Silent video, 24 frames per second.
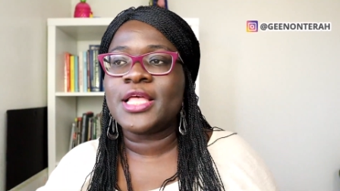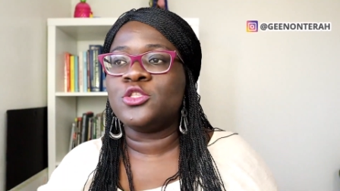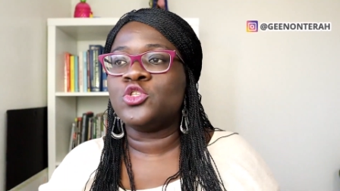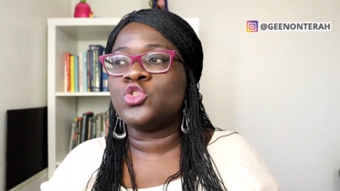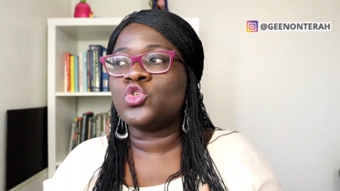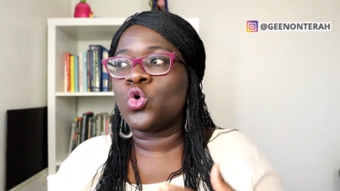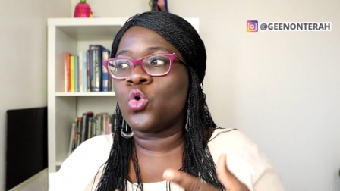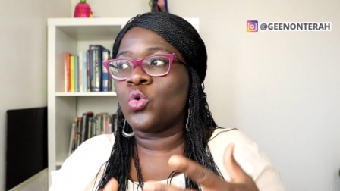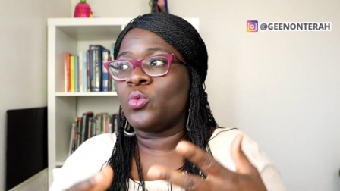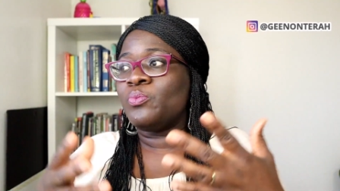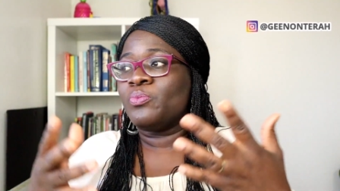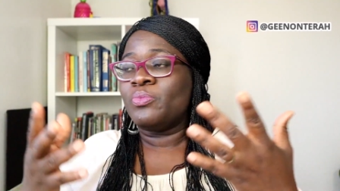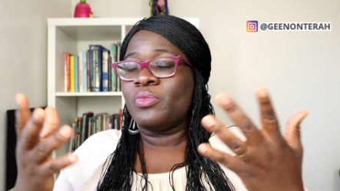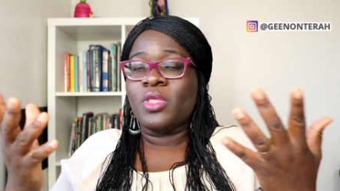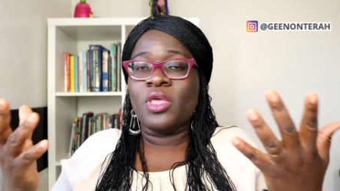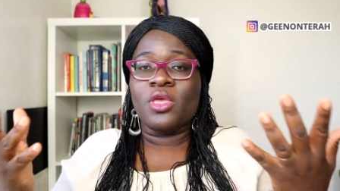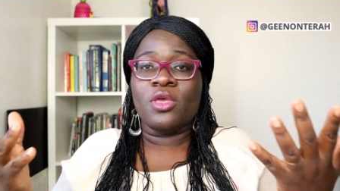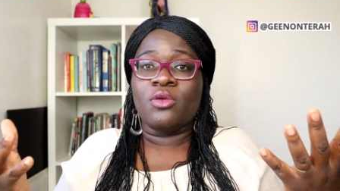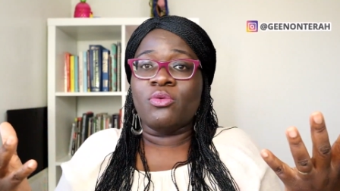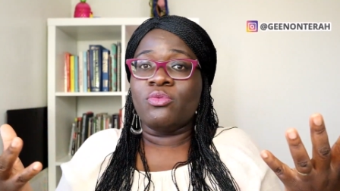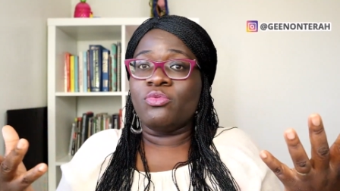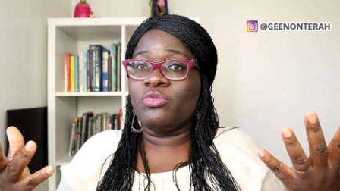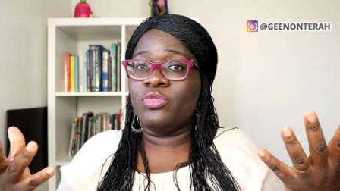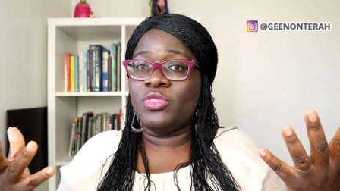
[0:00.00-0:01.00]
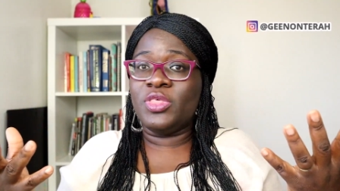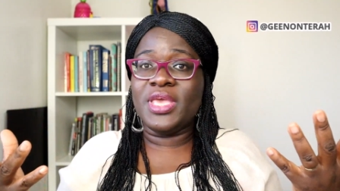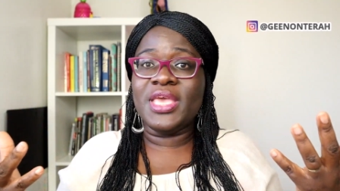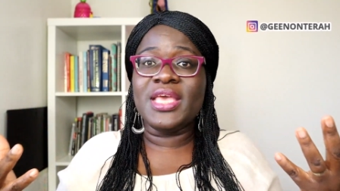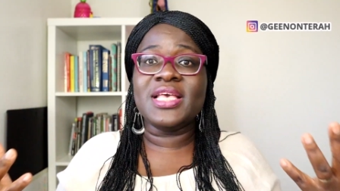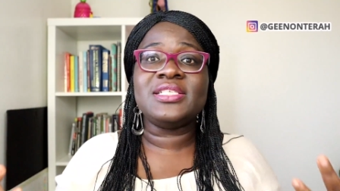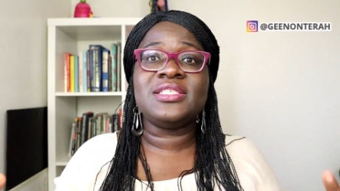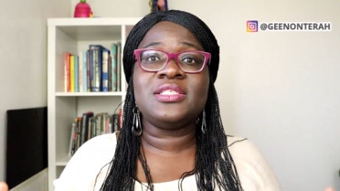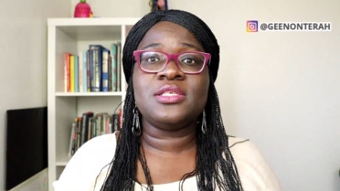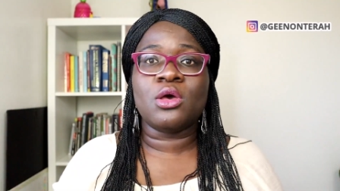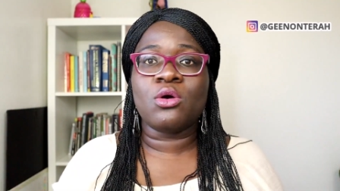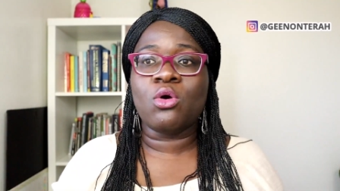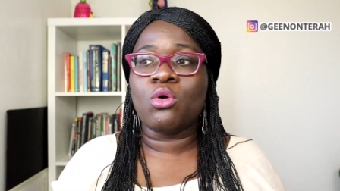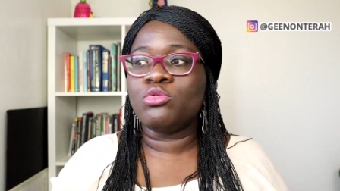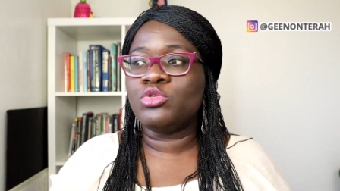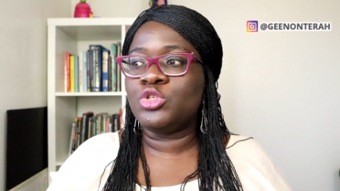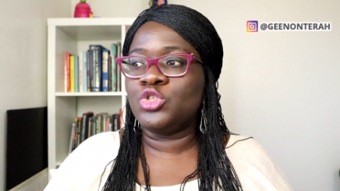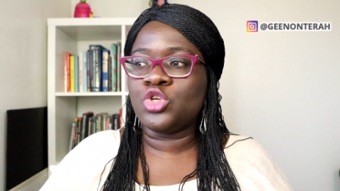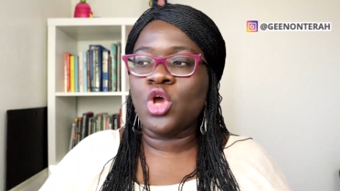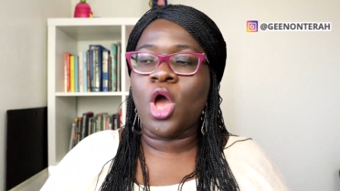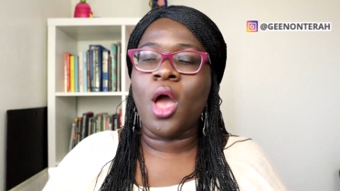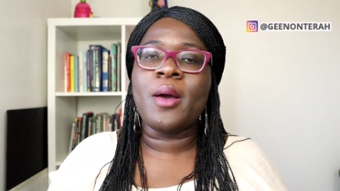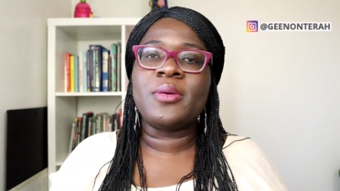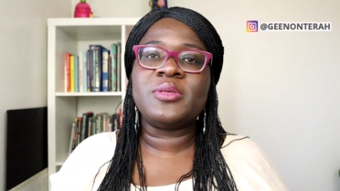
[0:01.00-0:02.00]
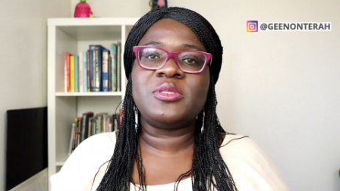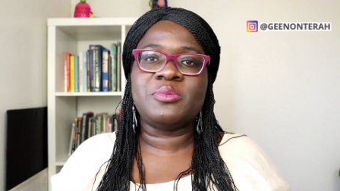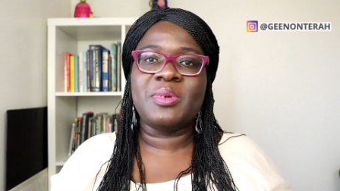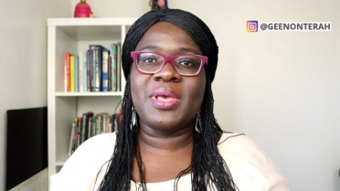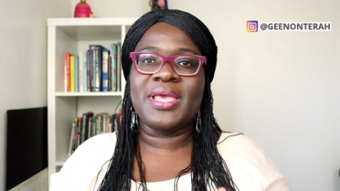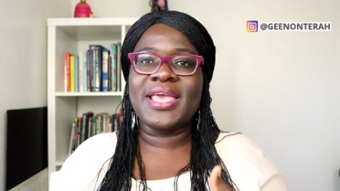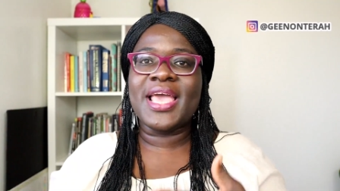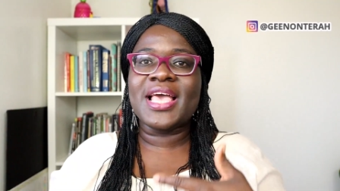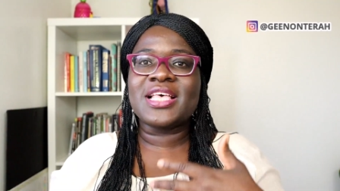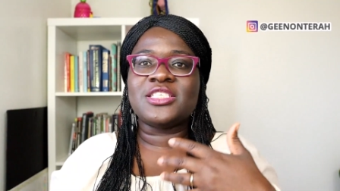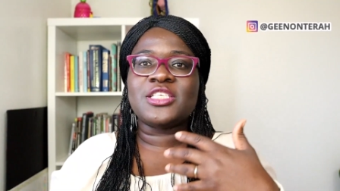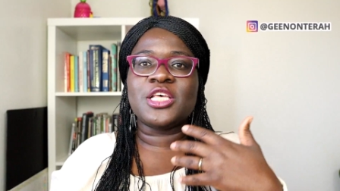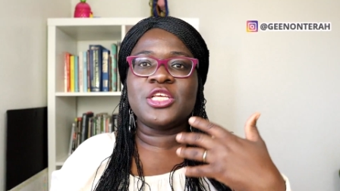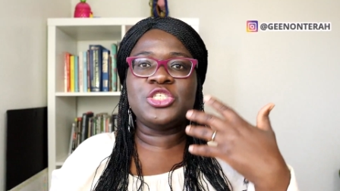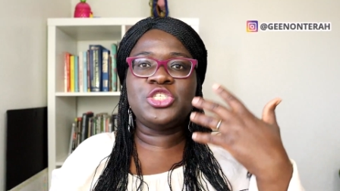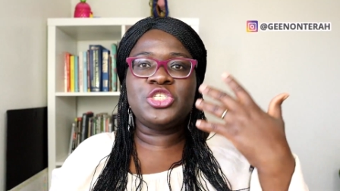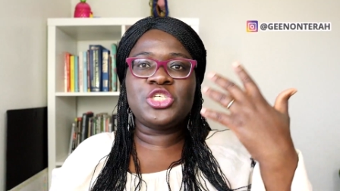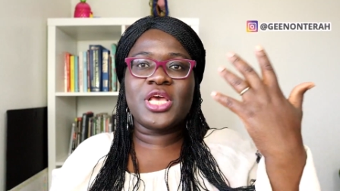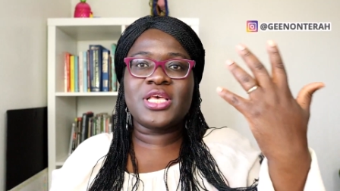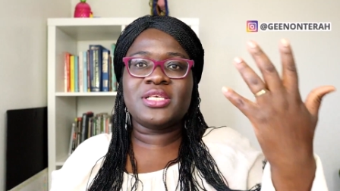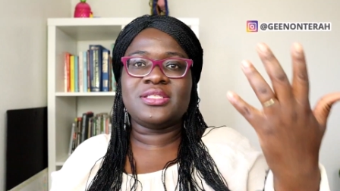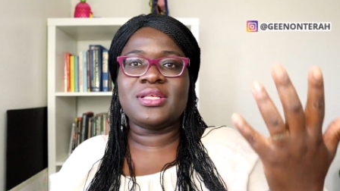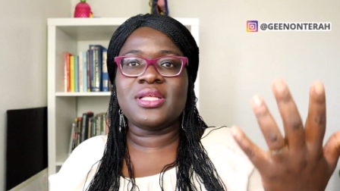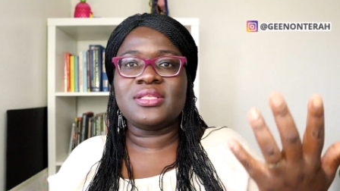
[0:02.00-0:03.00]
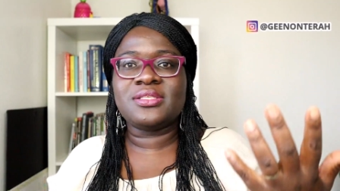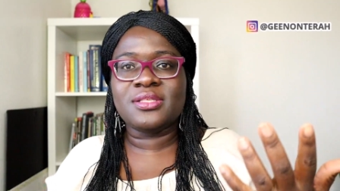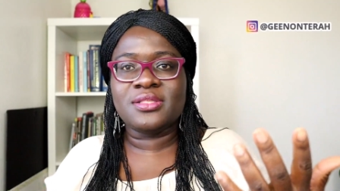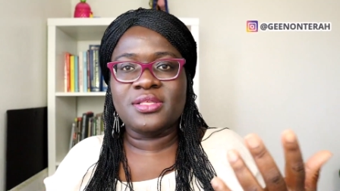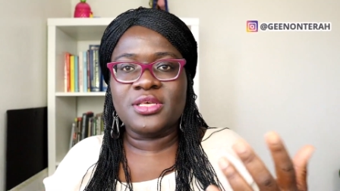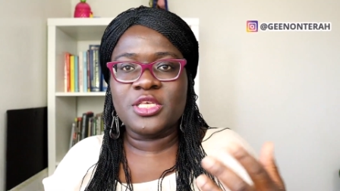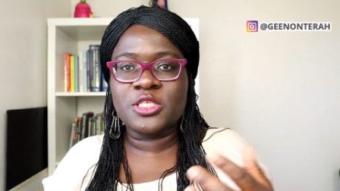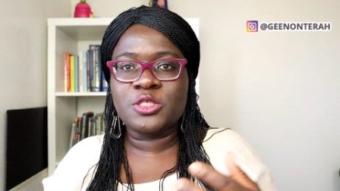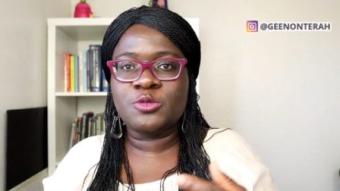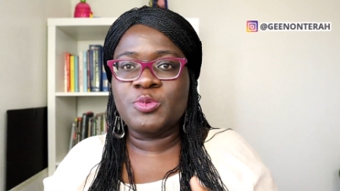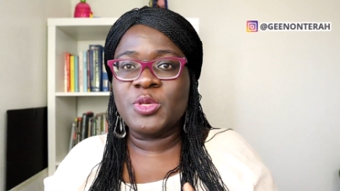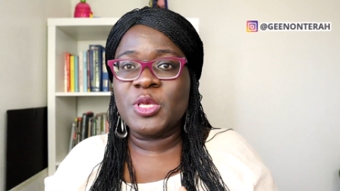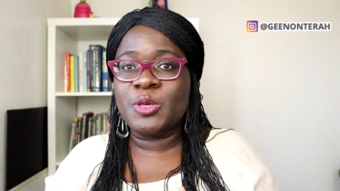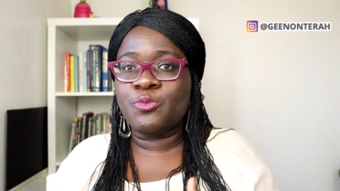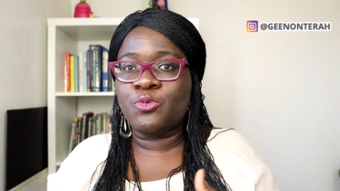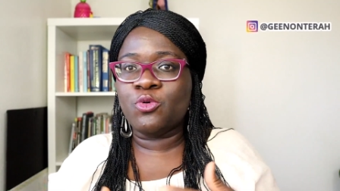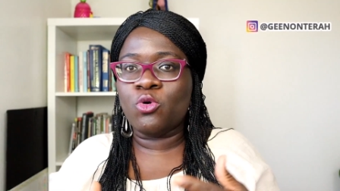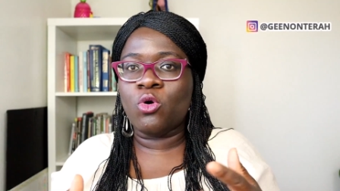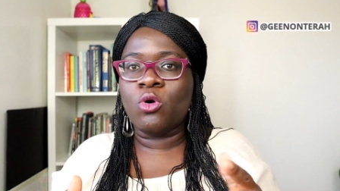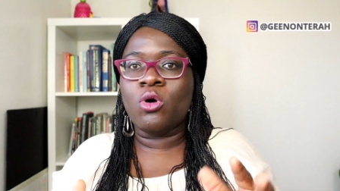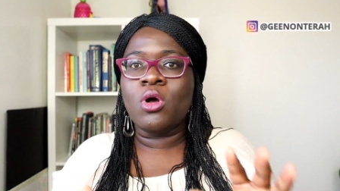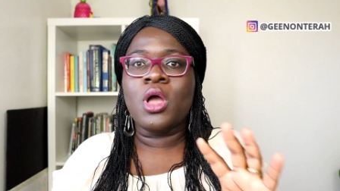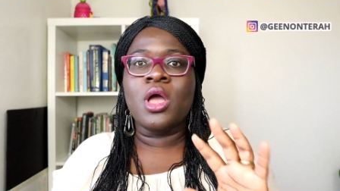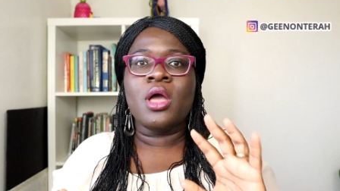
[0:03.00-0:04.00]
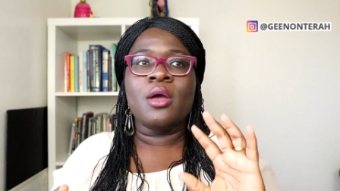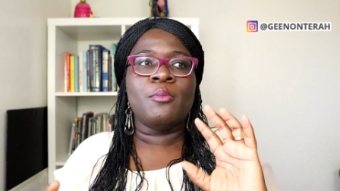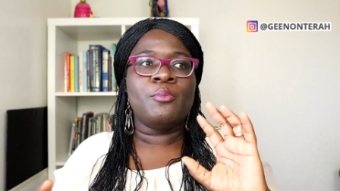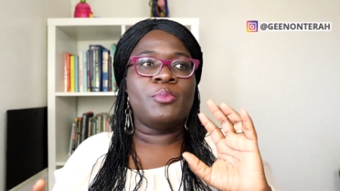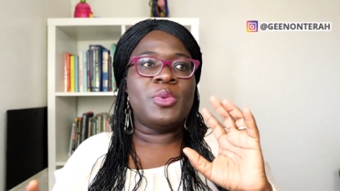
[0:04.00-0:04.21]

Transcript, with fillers: And so these jobs may get suggested to these people.